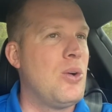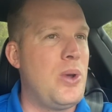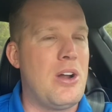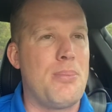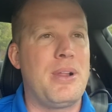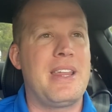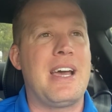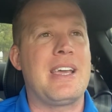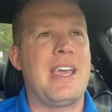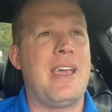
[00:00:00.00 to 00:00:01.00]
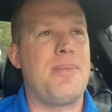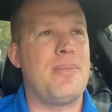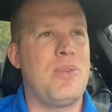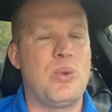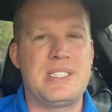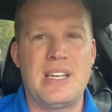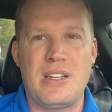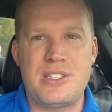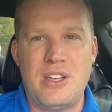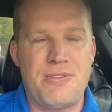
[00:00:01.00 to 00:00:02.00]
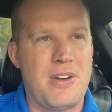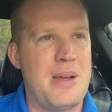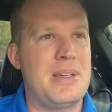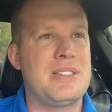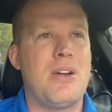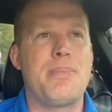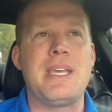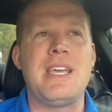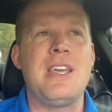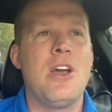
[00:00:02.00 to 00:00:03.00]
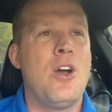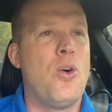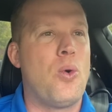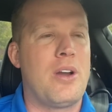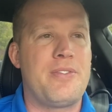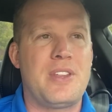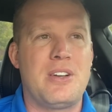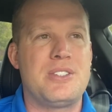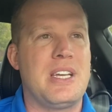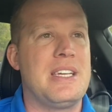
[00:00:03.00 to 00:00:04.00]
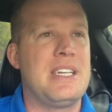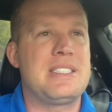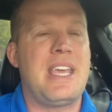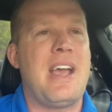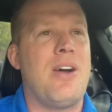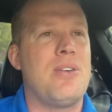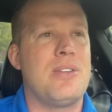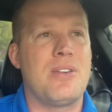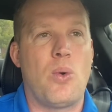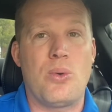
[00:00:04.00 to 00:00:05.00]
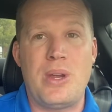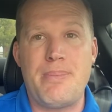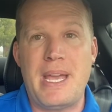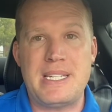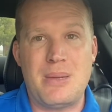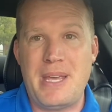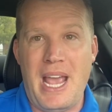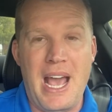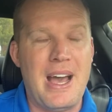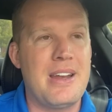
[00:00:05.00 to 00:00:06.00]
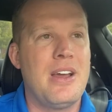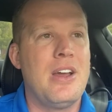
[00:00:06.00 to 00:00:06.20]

We don't play that game. Would sell it to you for MSRP or if there's a discount or rebate to be had,